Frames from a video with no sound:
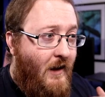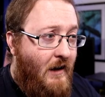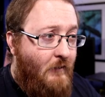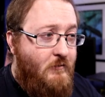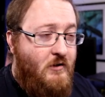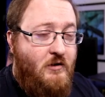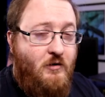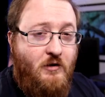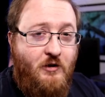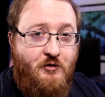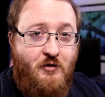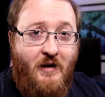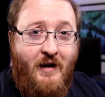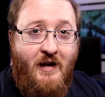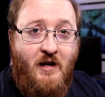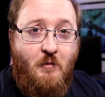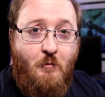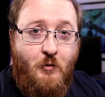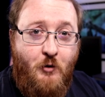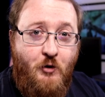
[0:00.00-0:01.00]
I'm just going to try and
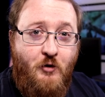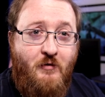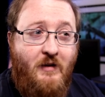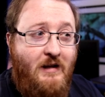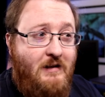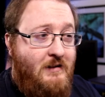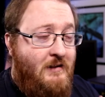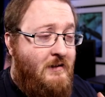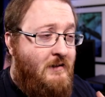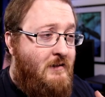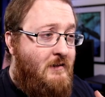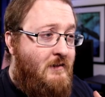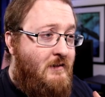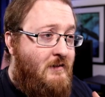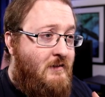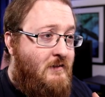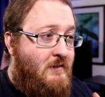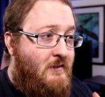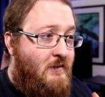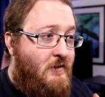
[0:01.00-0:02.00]
improve it,
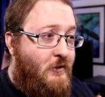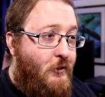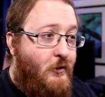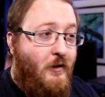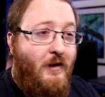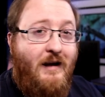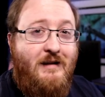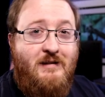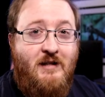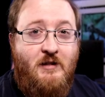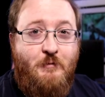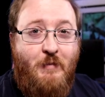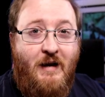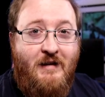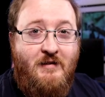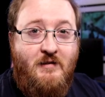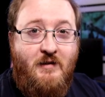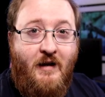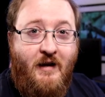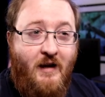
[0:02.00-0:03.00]
utilize it as best as I